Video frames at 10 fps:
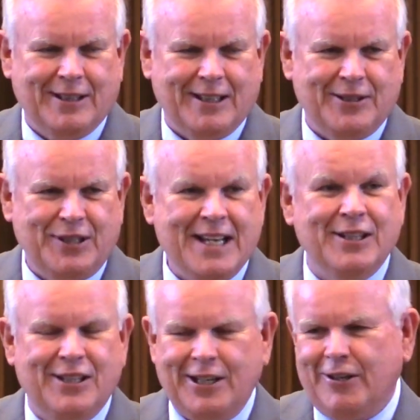
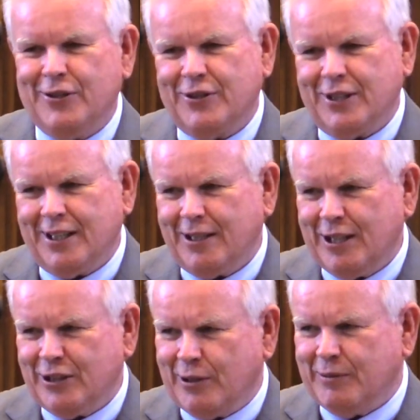attended here as
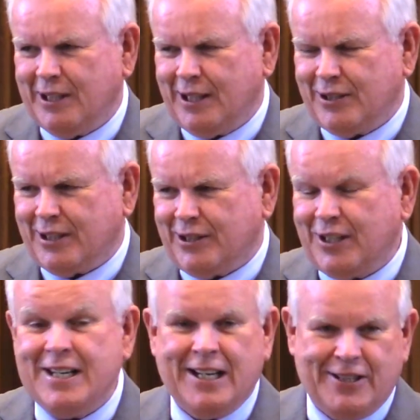a
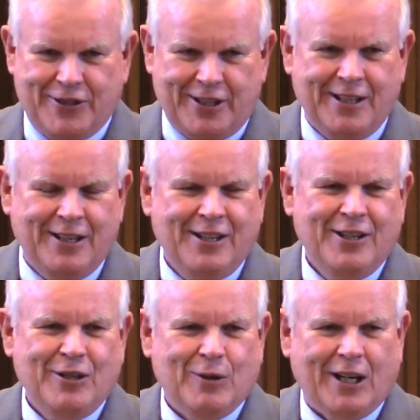teenager
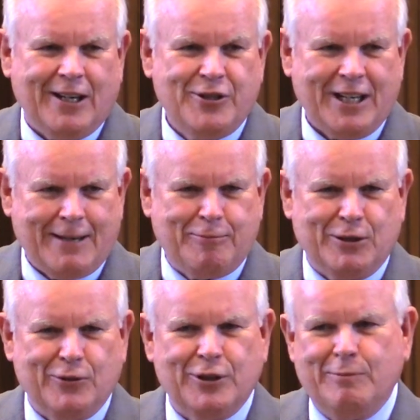while our
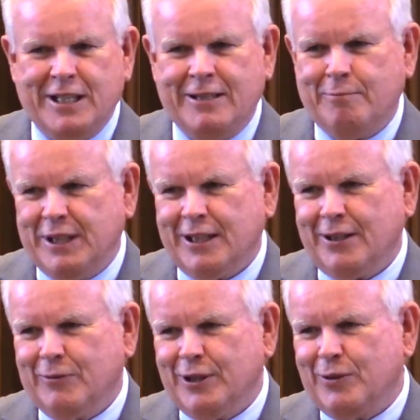chapel was being
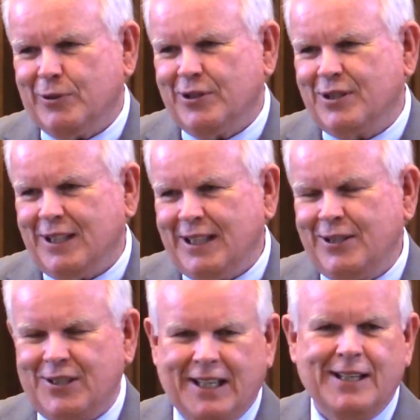built, which was the
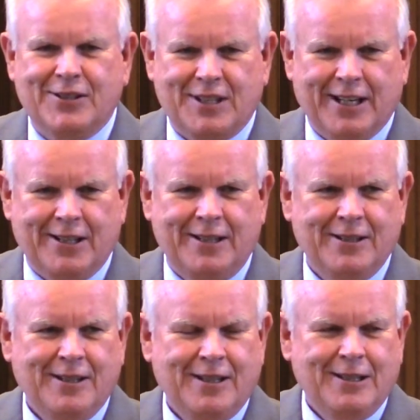East Stake Center,
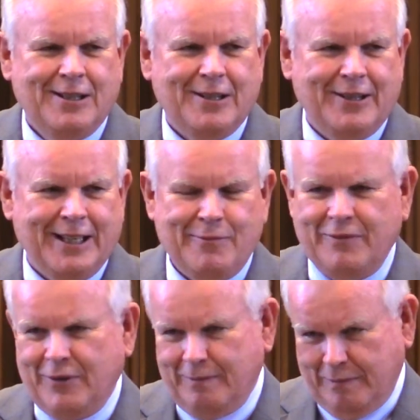
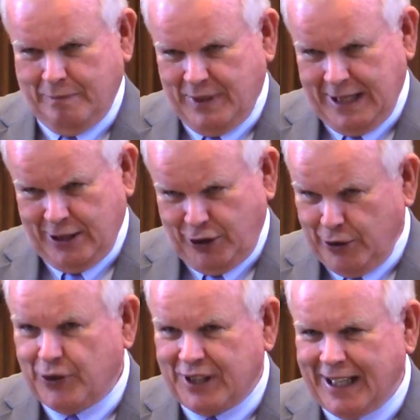then being
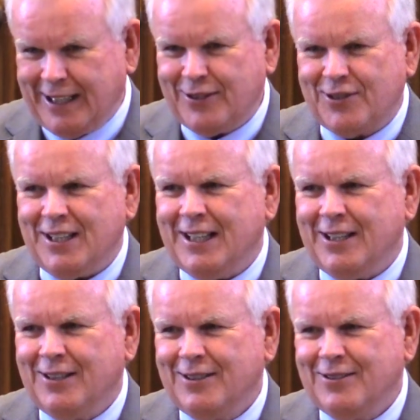2 stakes
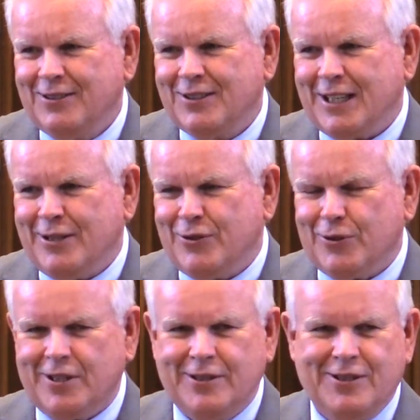in St.
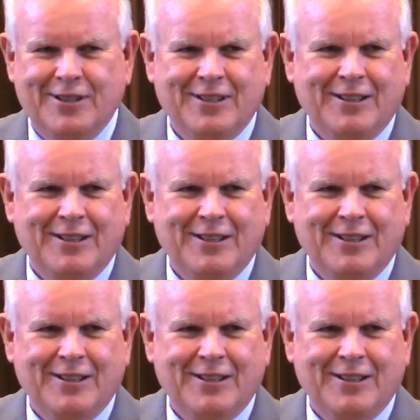George.